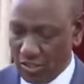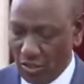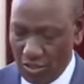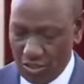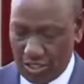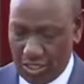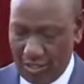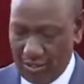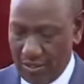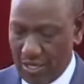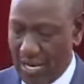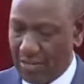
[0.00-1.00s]
technology
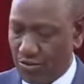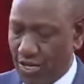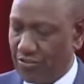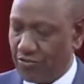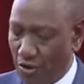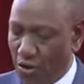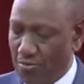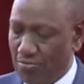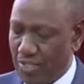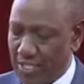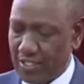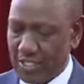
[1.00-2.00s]
and
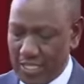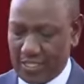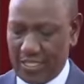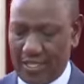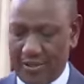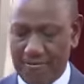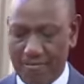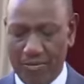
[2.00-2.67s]
transform this city